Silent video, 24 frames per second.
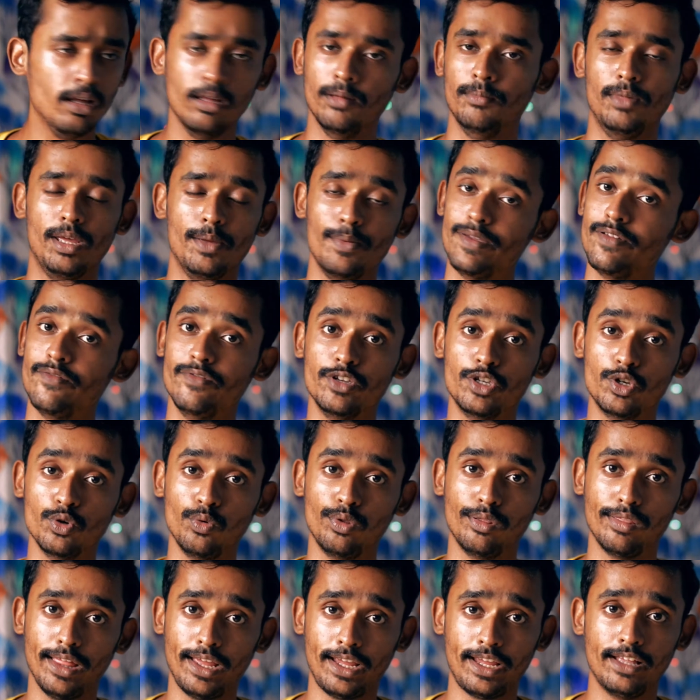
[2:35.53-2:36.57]
maybe even 2
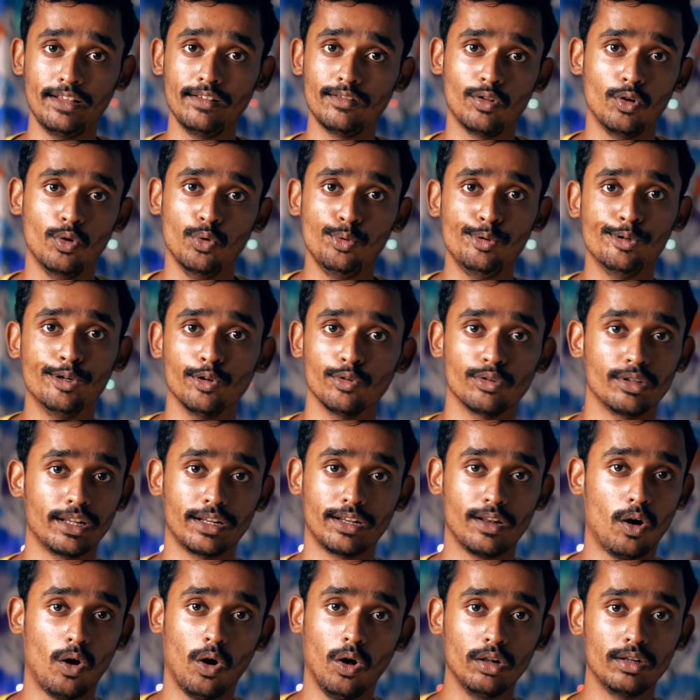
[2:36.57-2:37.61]
seconds, who knows,
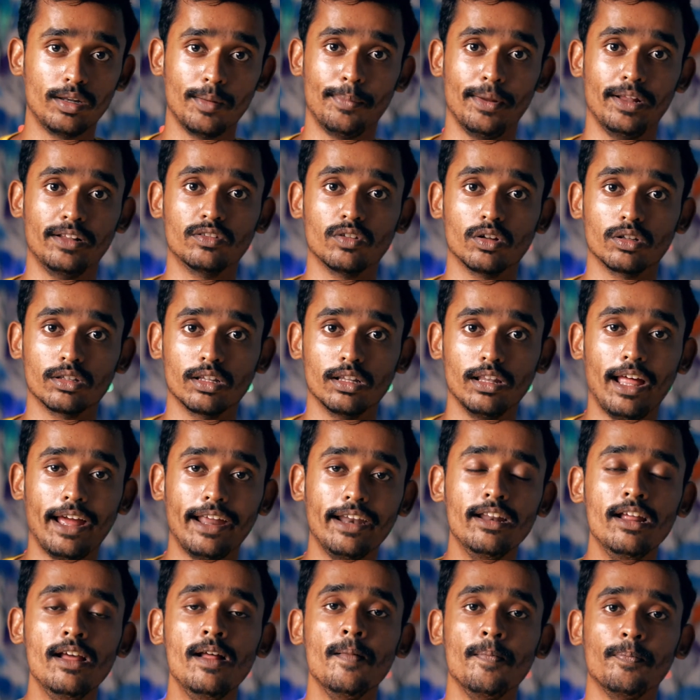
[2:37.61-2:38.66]
it all depends on the
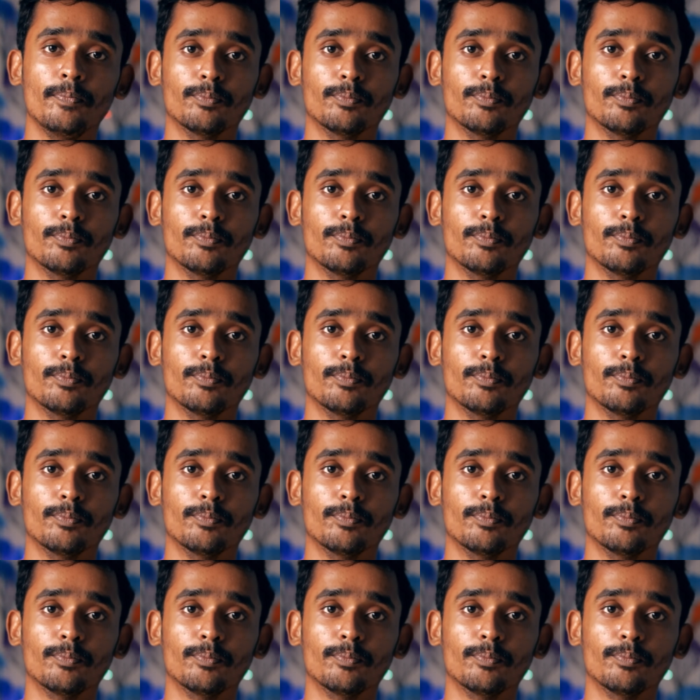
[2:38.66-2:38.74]
light,